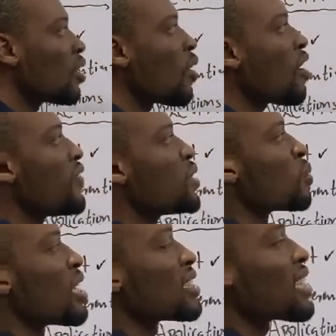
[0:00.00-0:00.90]
All these
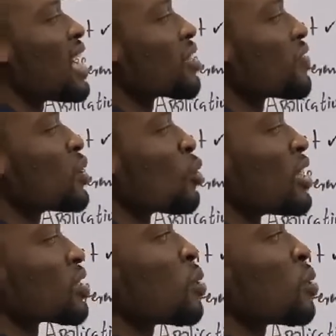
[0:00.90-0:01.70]
ones are referred to as